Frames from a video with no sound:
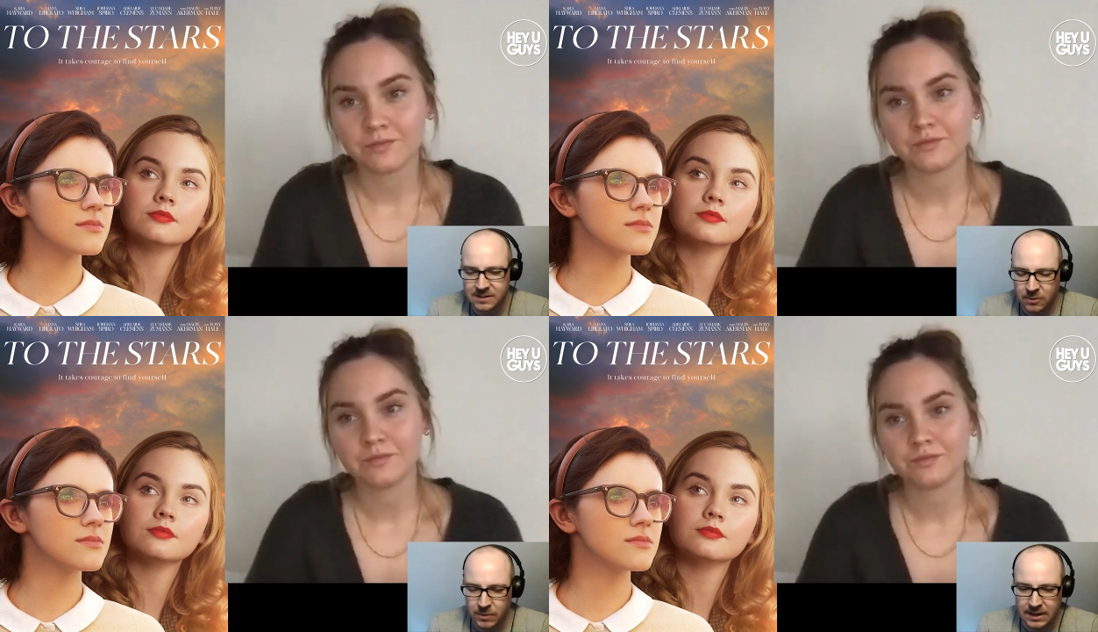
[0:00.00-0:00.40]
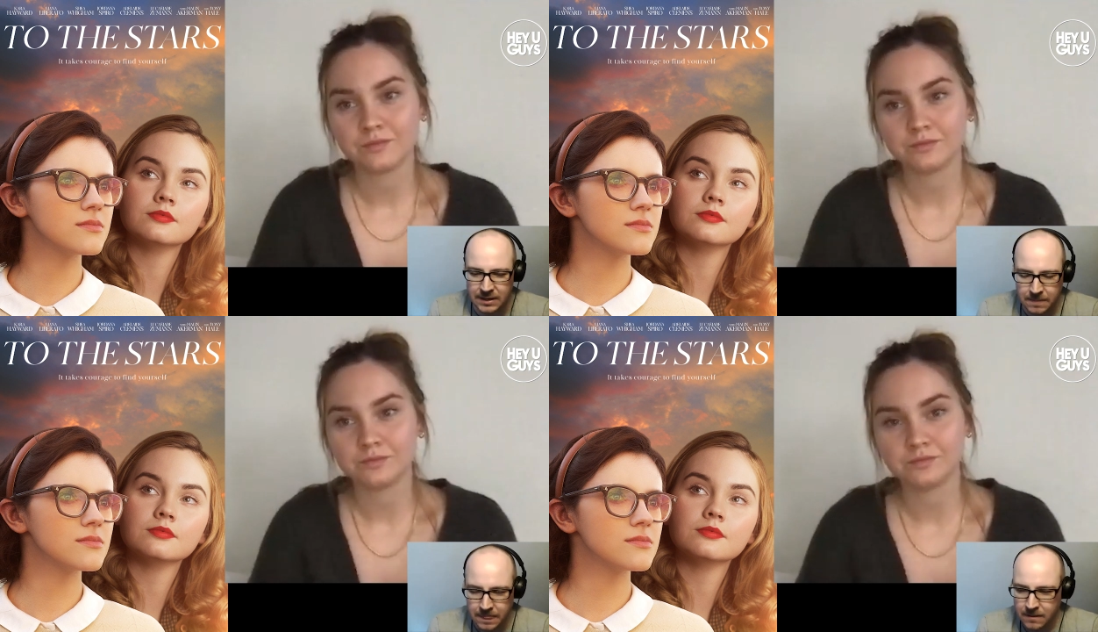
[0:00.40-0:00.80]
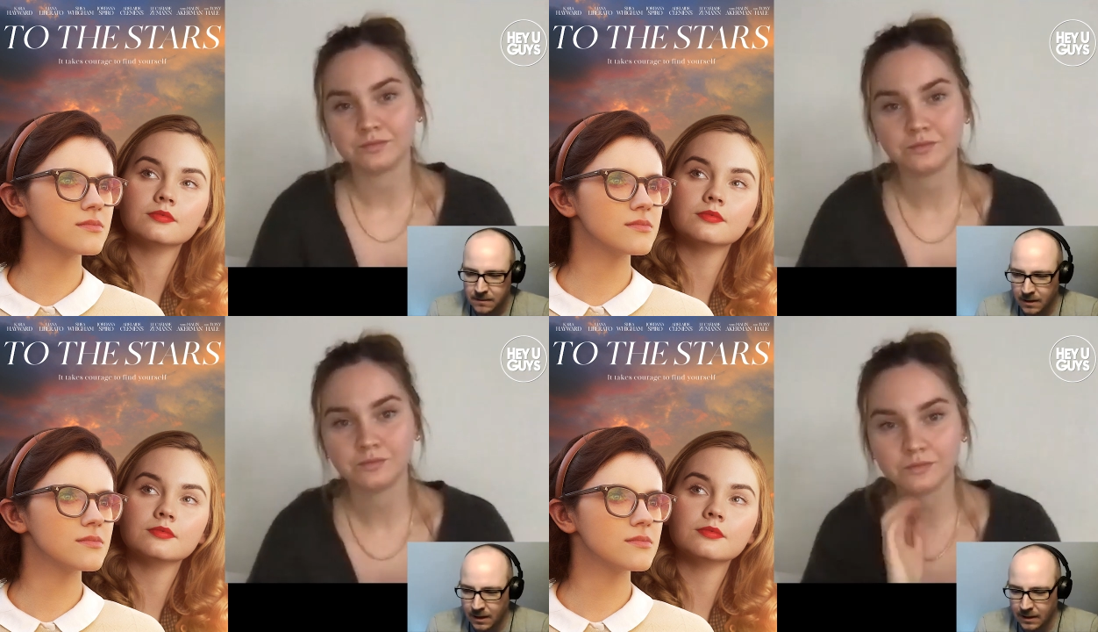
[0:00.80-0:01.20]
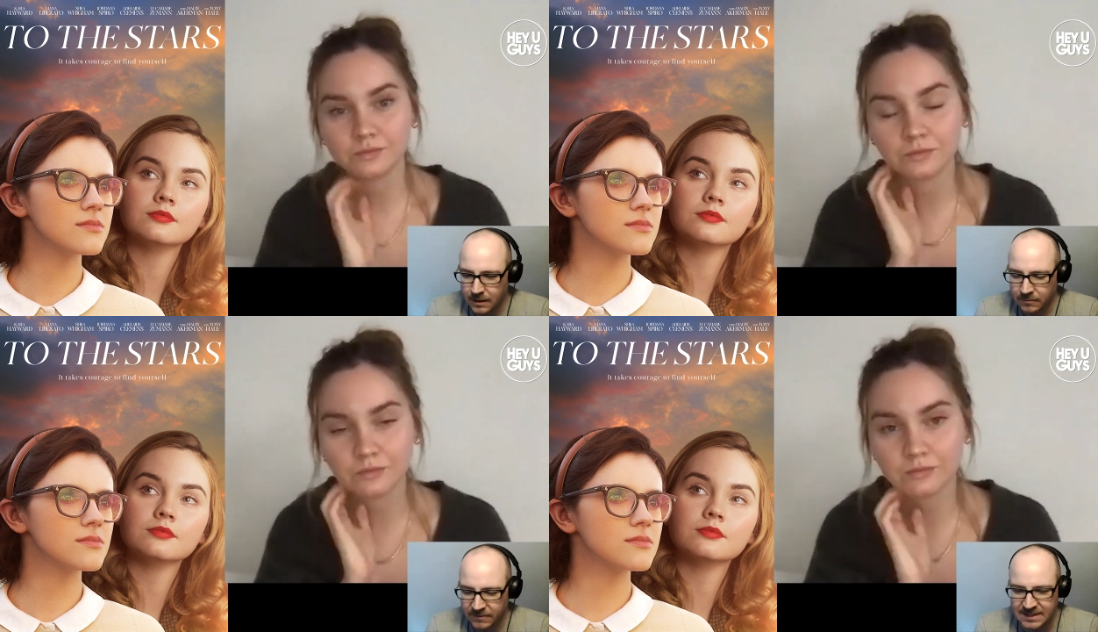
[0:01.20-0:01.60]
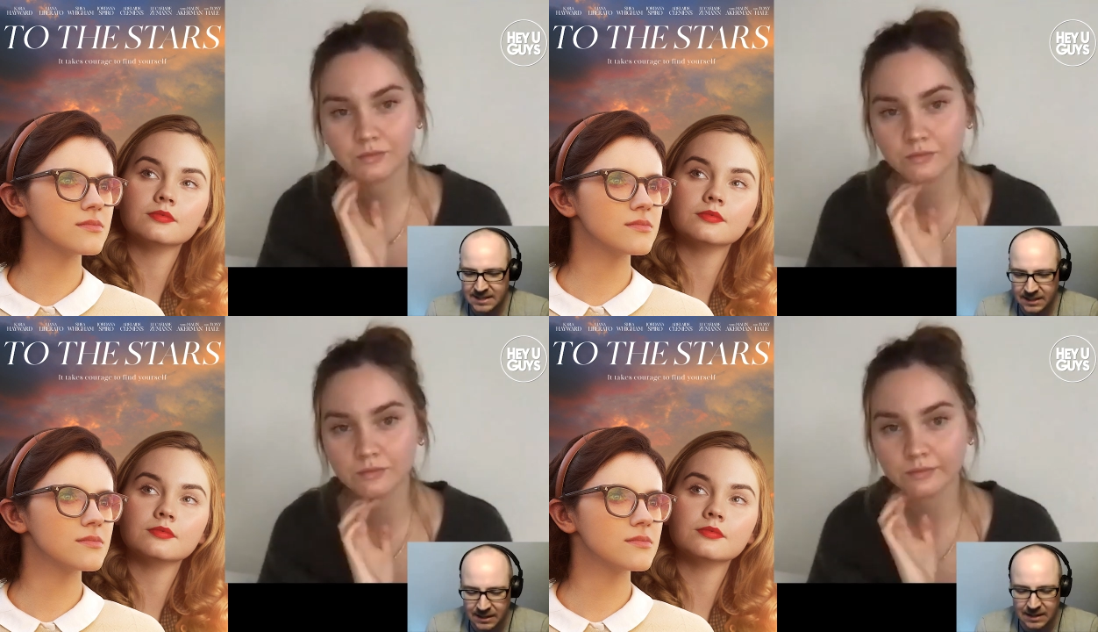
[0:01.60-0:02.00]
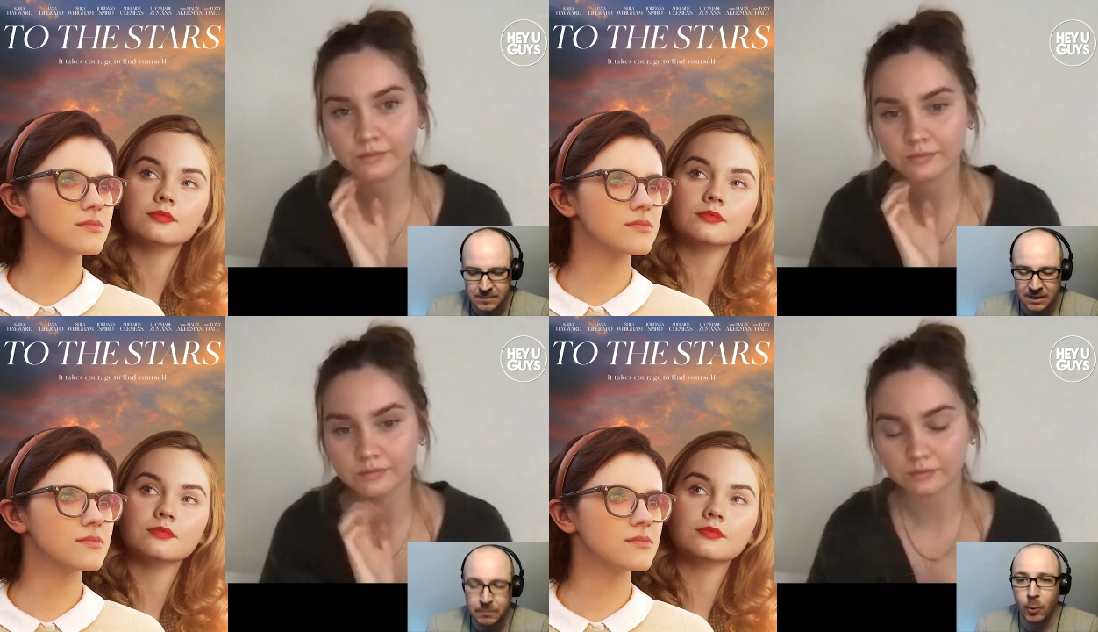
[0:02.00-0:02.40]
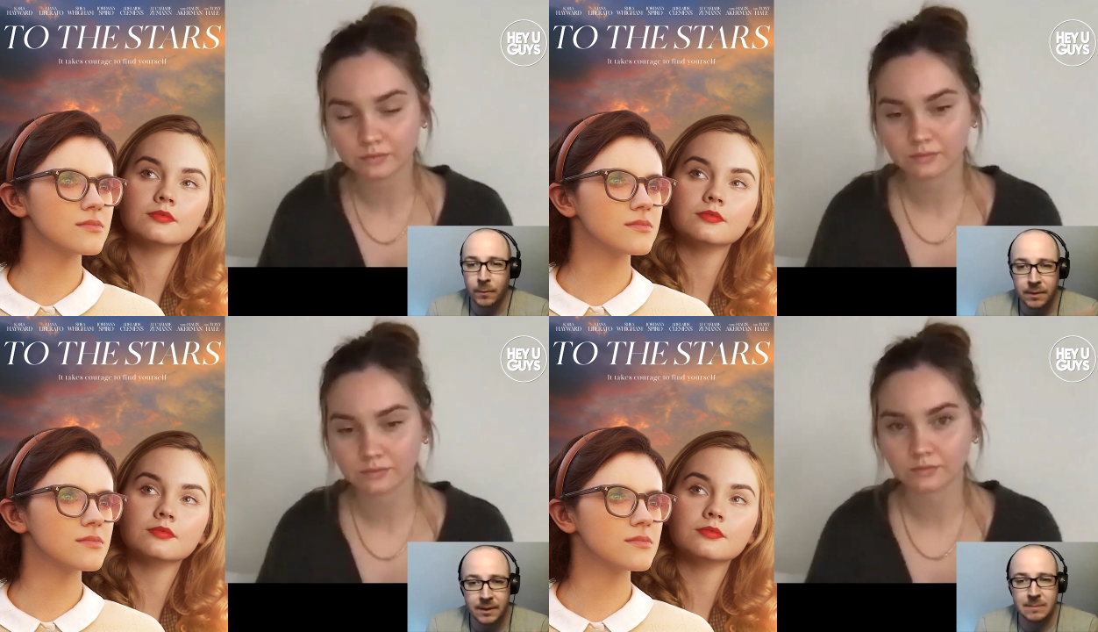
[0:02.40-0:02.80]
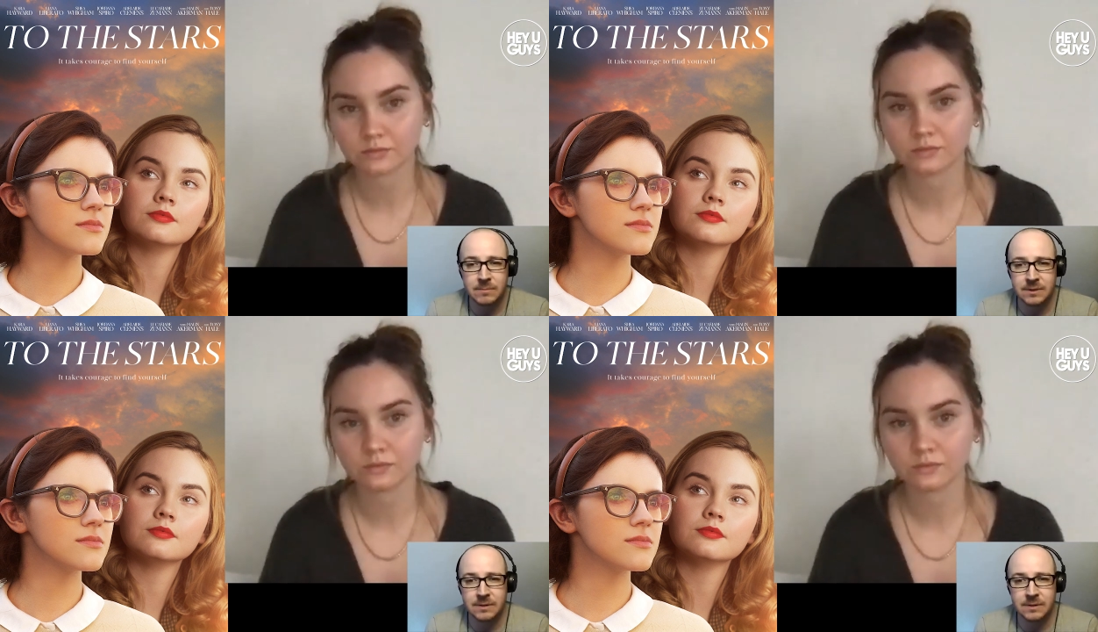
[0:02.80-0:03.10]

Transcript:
Speaker 1: so many uh, fantastic themes and important themes,